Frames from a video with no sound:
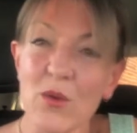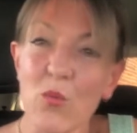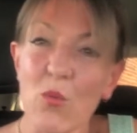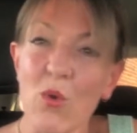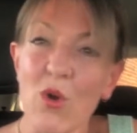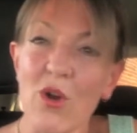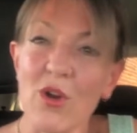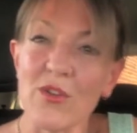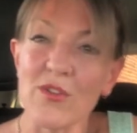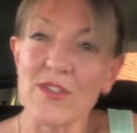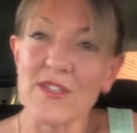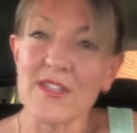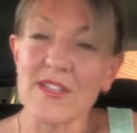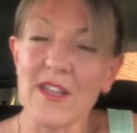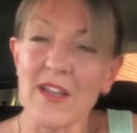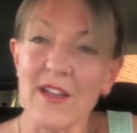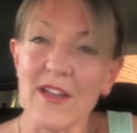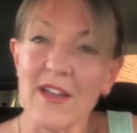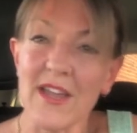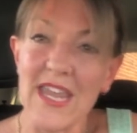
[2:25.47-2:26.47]
was
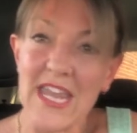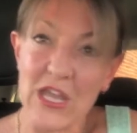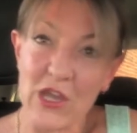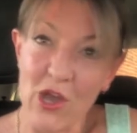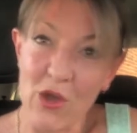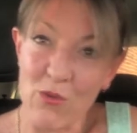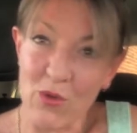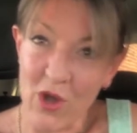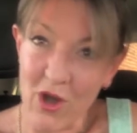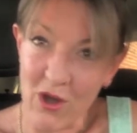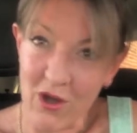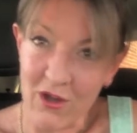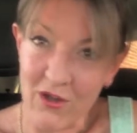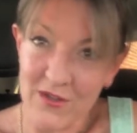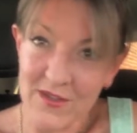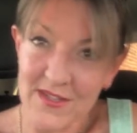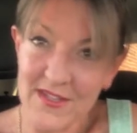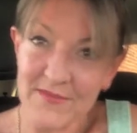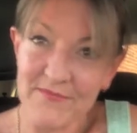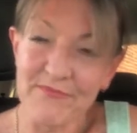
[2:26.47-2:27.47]

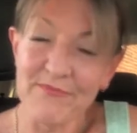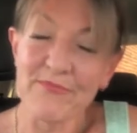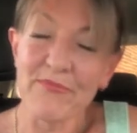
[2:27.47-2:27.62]
EcoCars.